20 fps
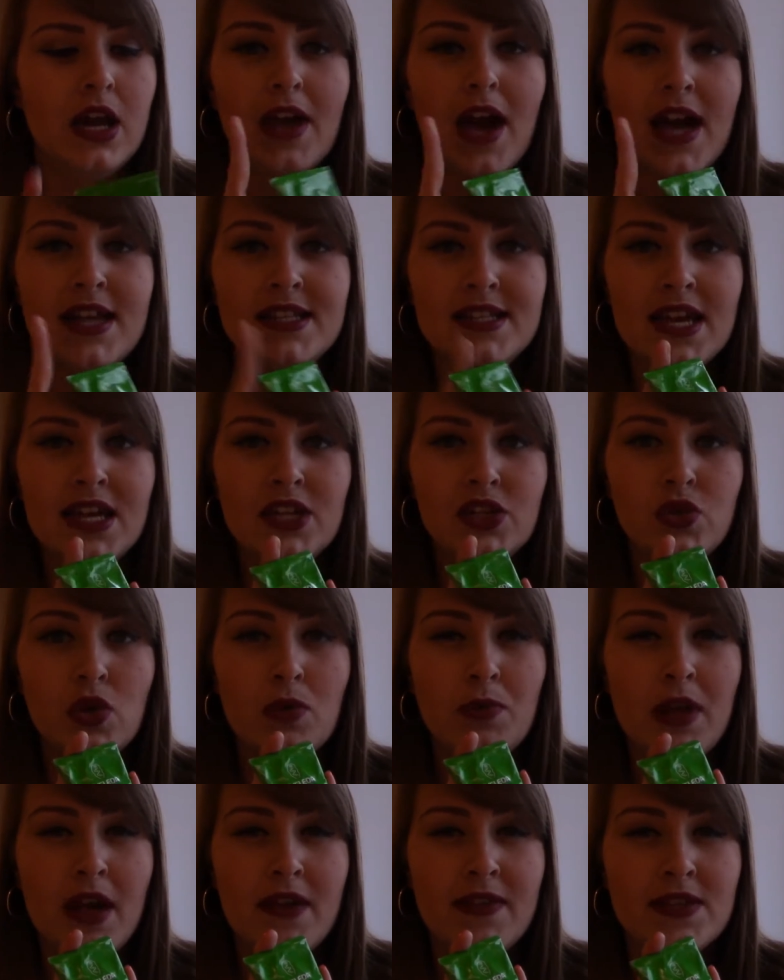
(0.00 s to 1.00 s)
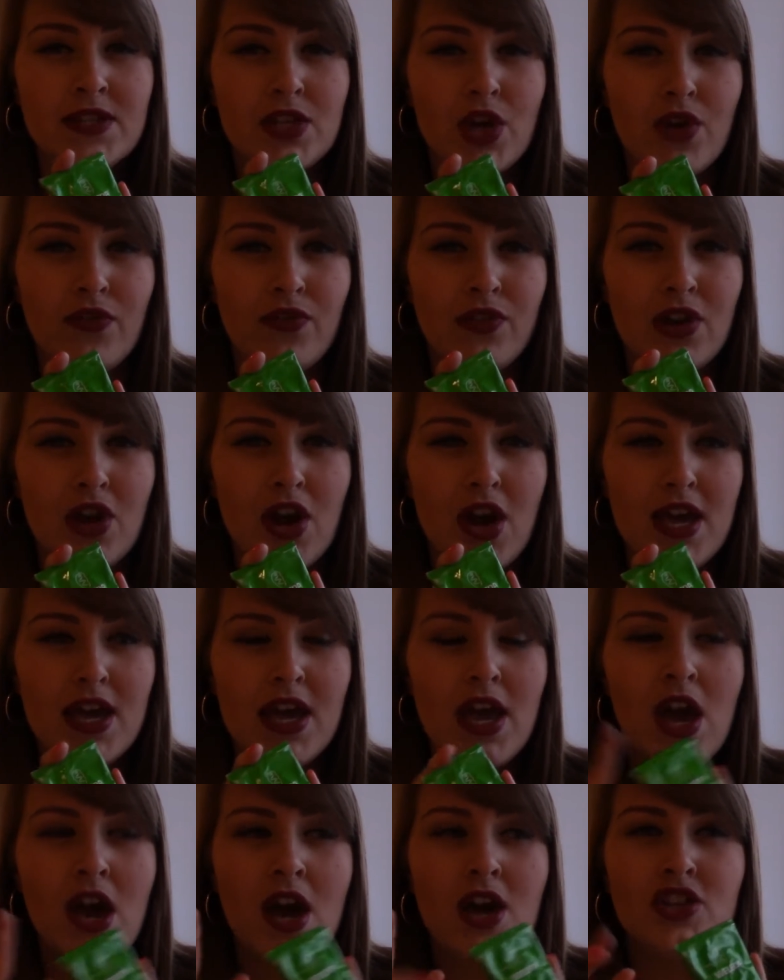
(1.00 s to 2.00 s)
I tend to apply this overnight
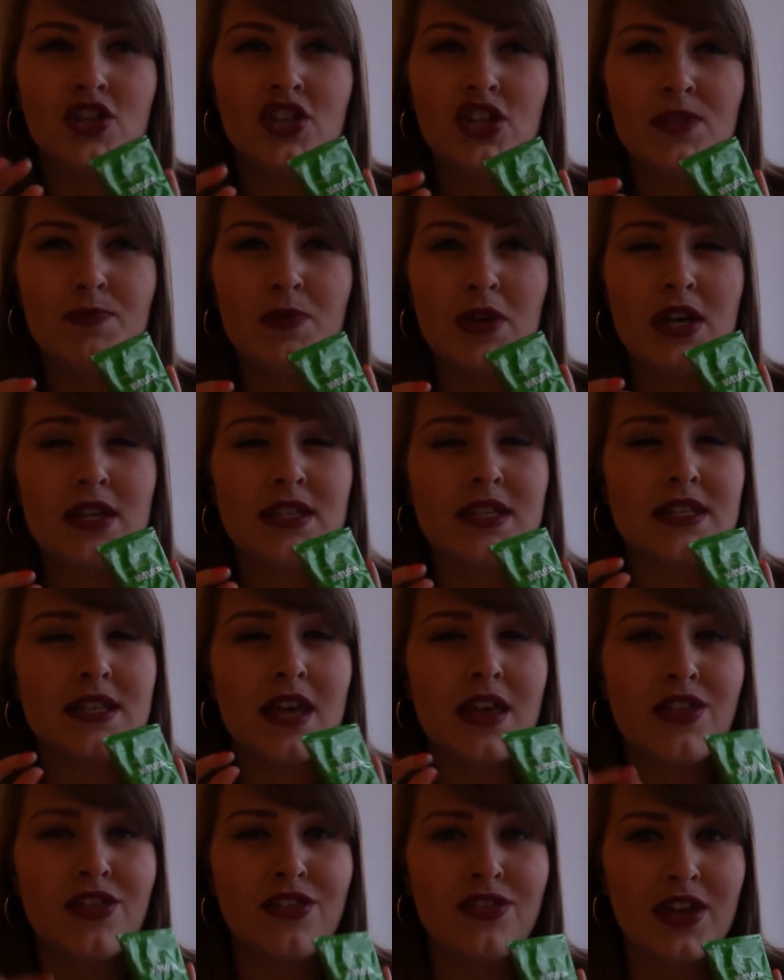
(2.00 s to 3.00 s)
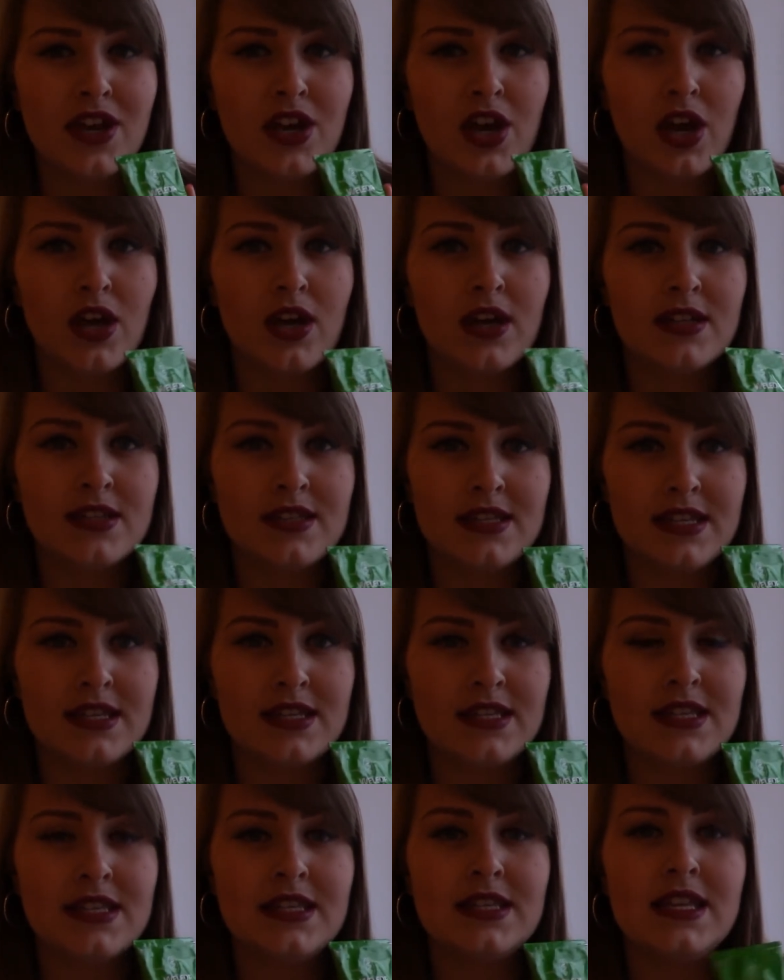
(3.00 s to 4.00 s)
just because it's a thicker
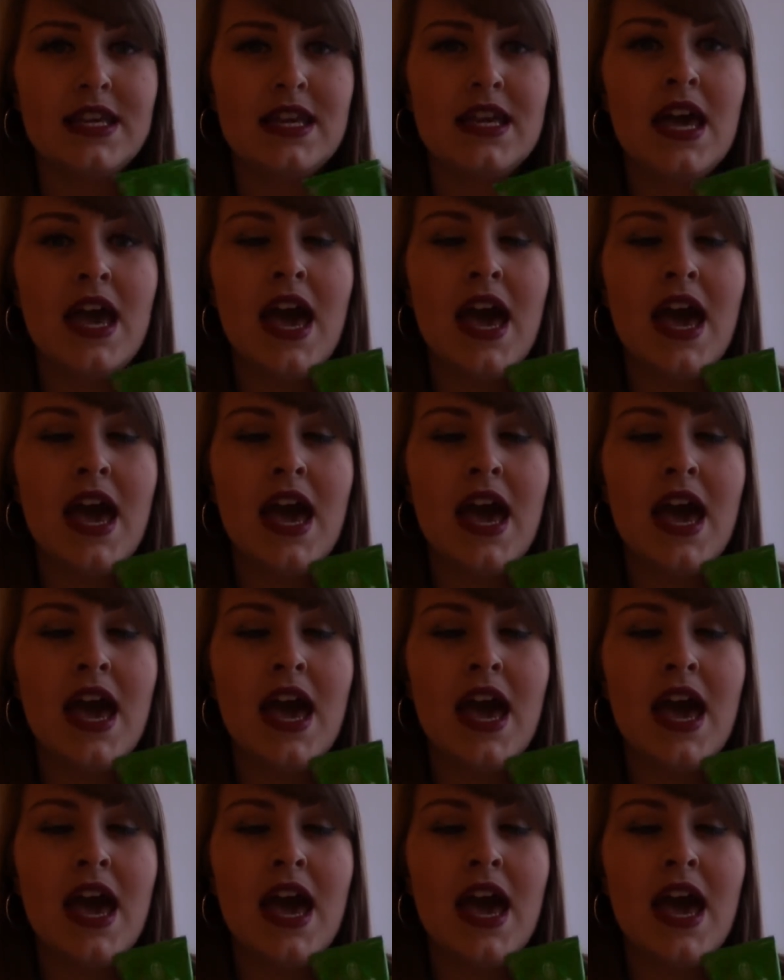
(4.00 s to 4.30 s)
consistency.